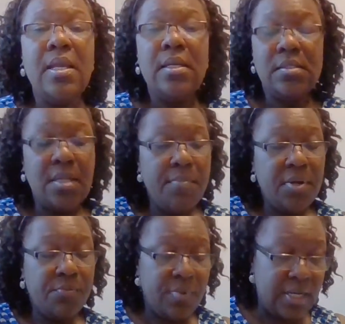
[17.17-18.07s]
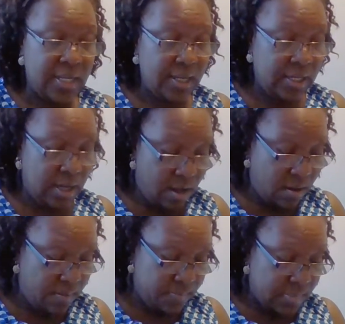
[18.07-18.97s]
So I'm going to read it.
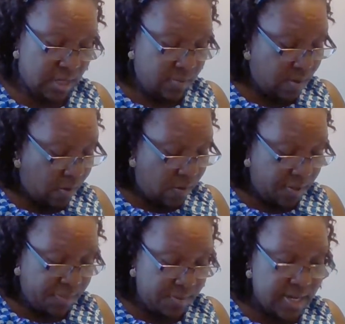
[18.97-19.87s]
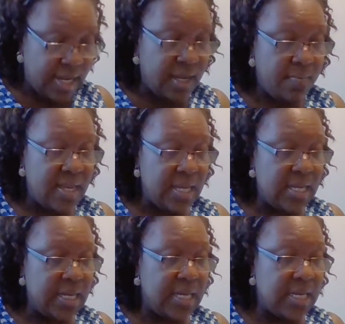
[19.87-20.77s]
The author name
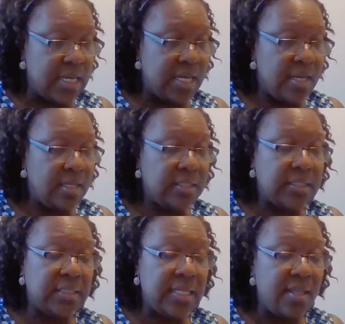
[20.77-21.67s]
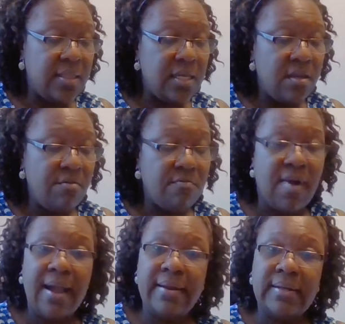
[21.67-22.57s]
is Cynthia
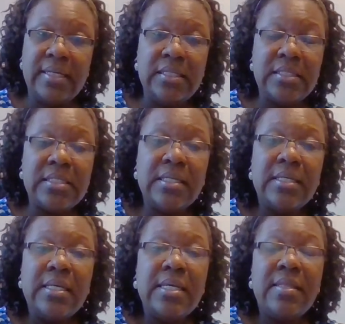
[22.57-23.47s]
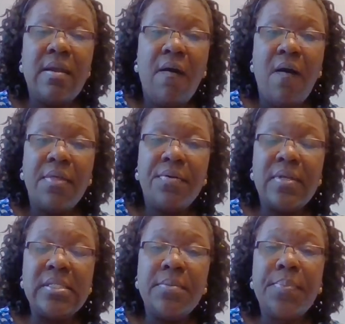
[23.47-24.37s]
Rylant. The author
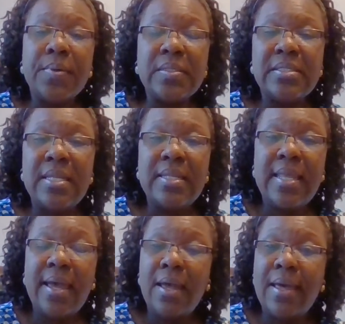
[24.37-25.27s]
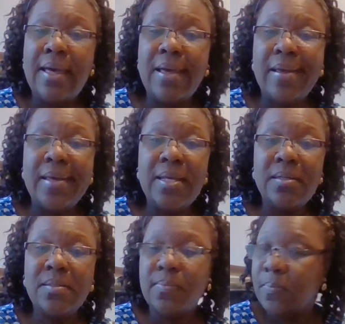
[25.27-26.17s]
is the person that's